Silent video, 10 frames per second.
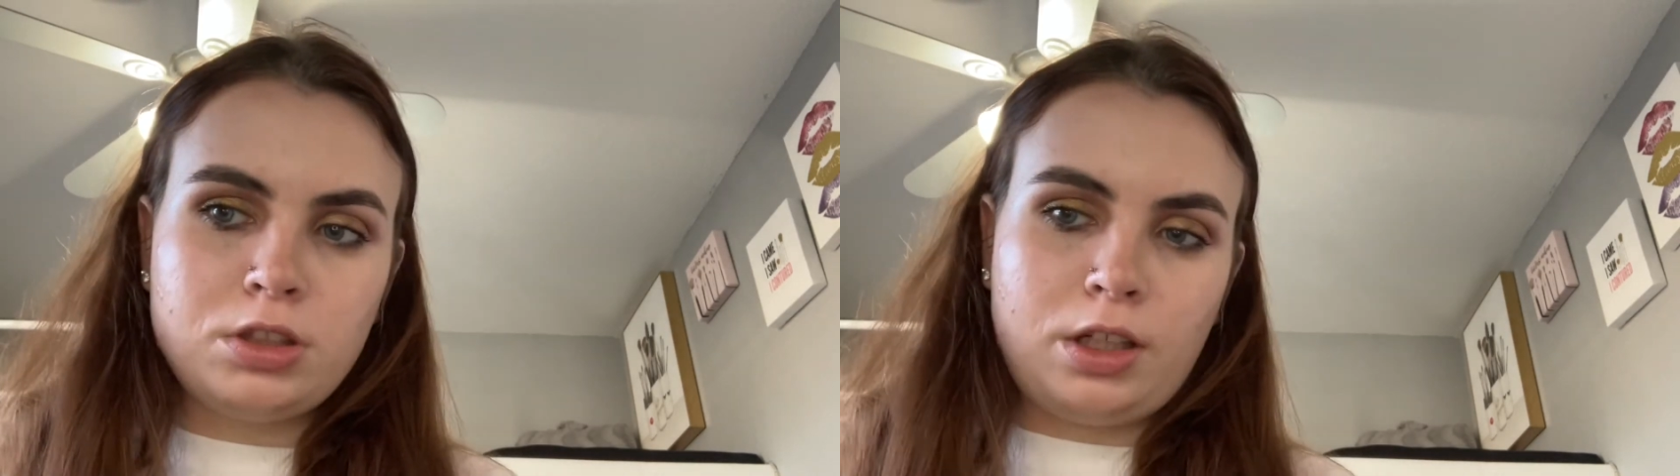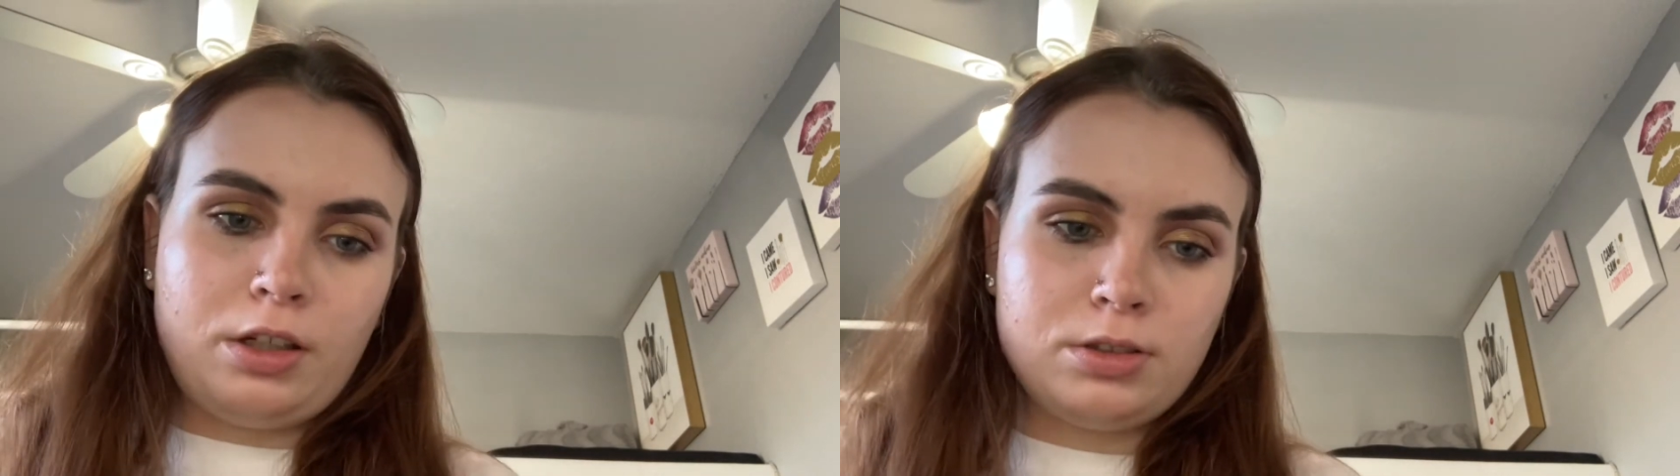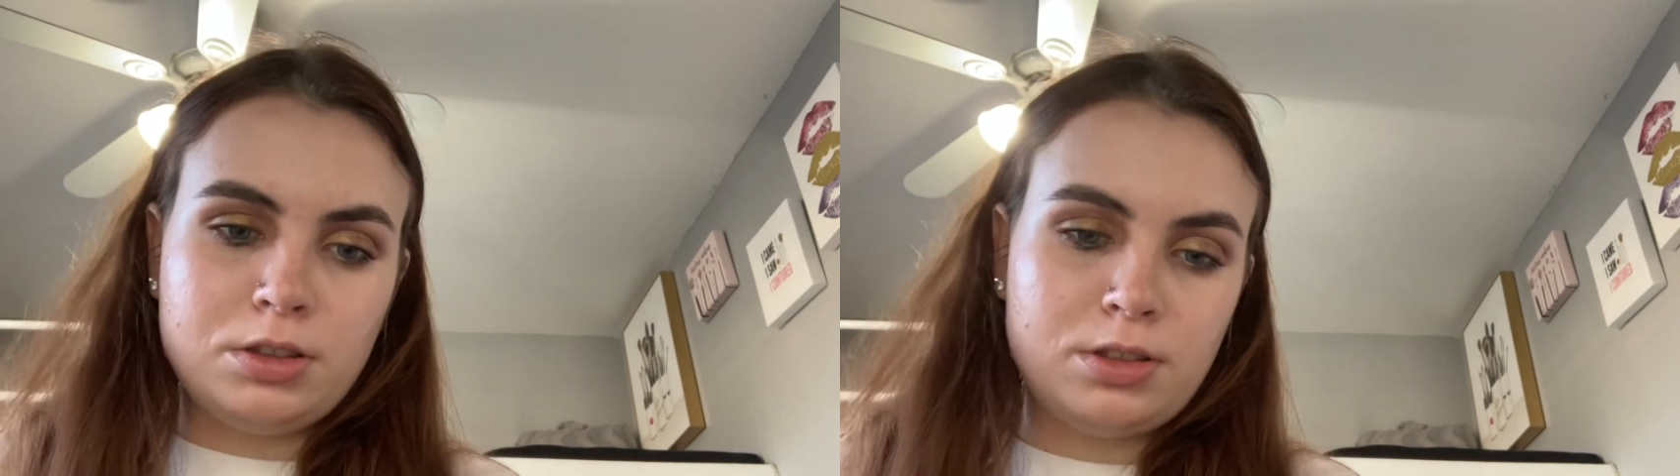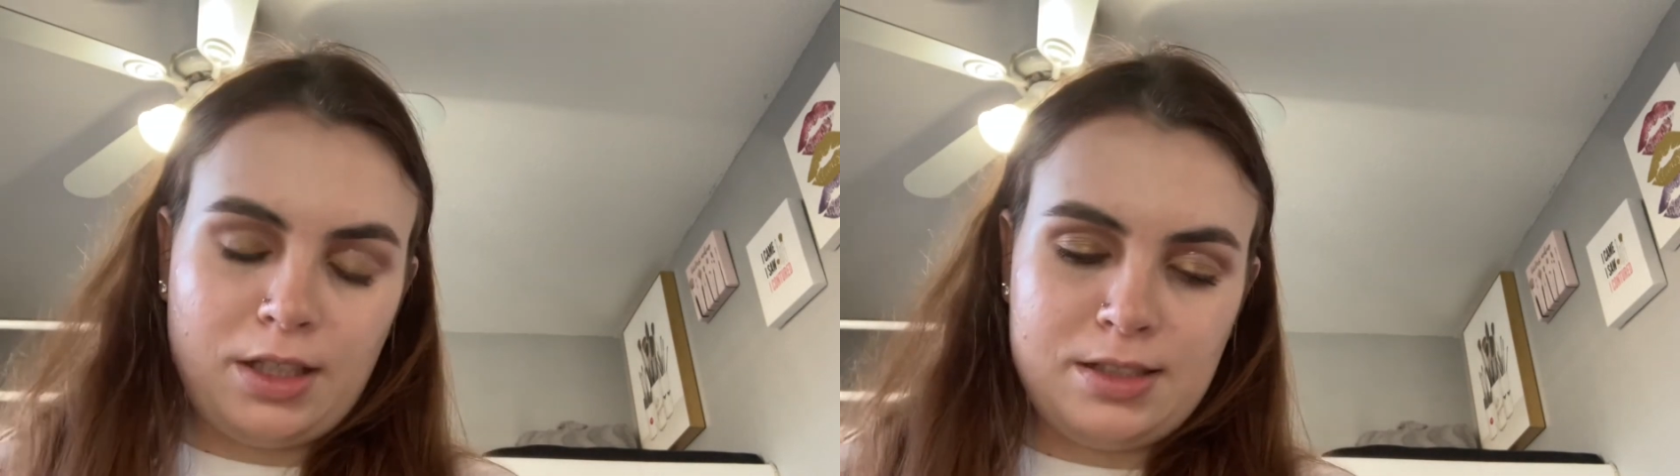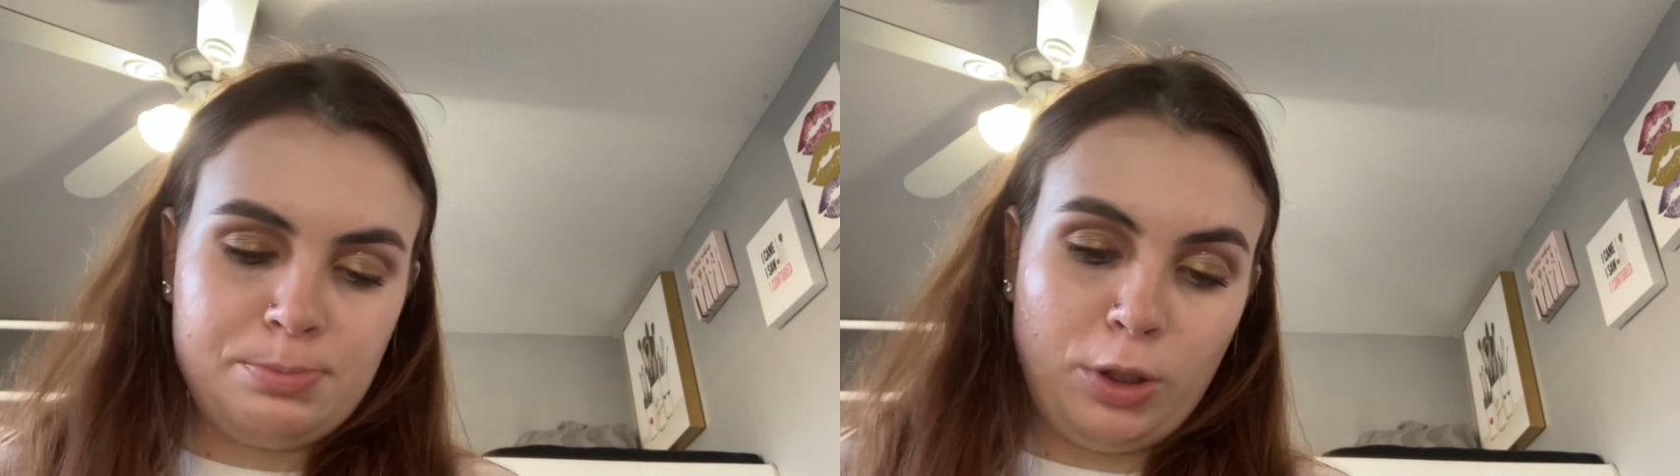and I also use a
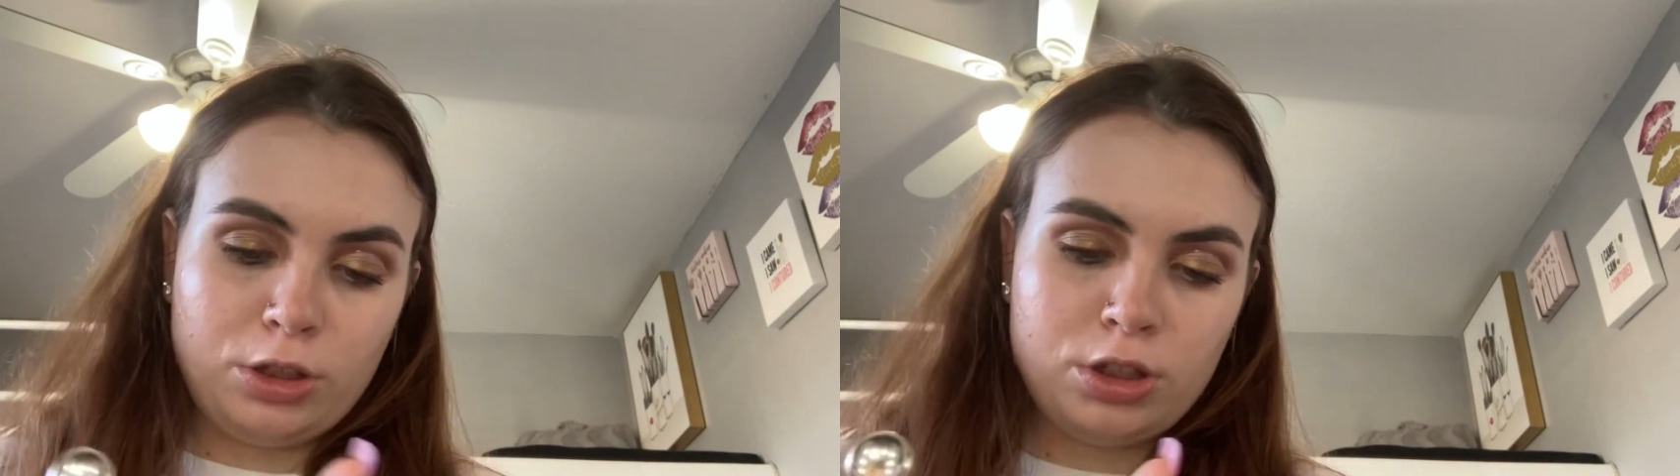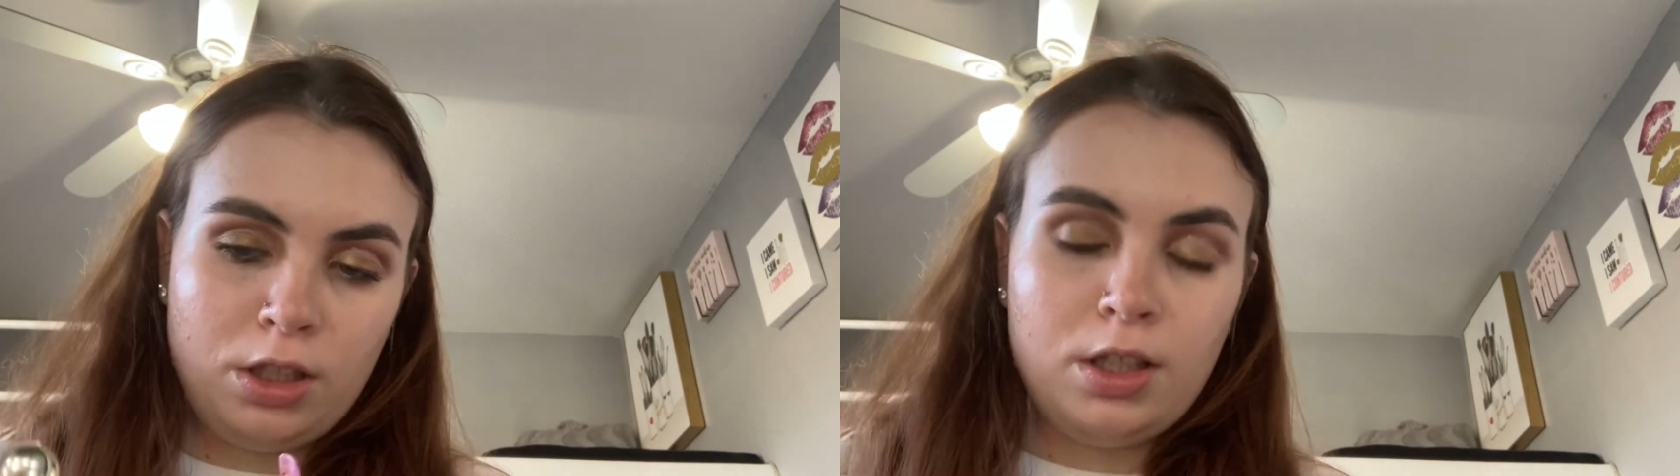sponge.